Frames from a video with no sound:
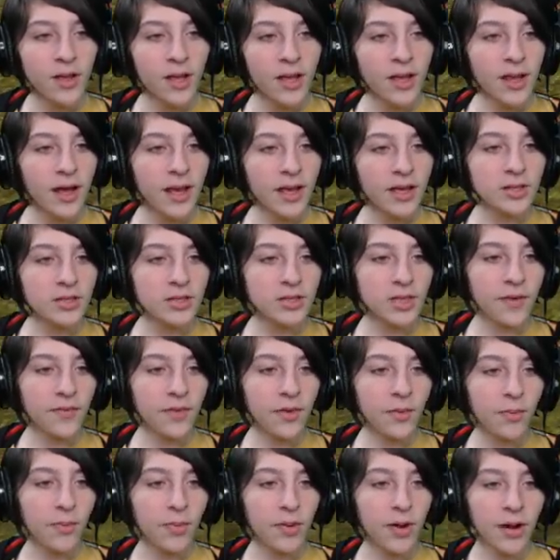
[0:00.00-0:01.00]
I used to have
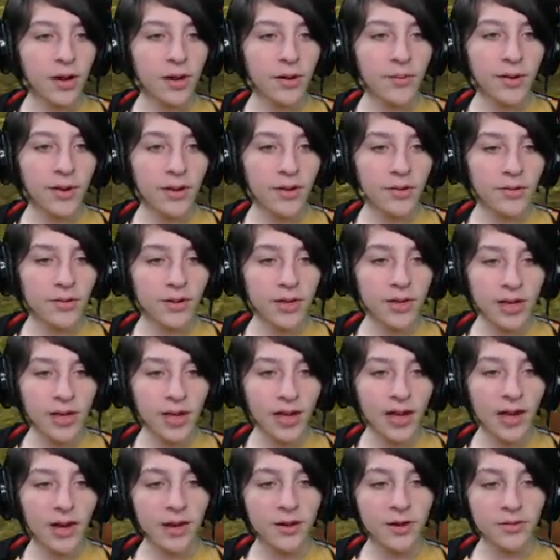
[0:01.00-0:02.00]
a bear on my old
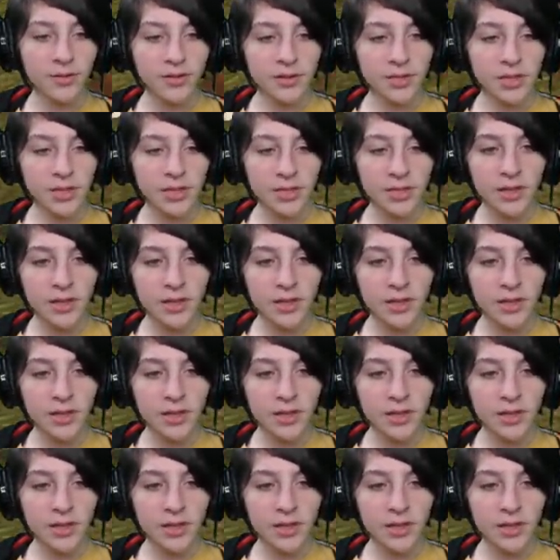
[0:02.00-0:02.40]
account.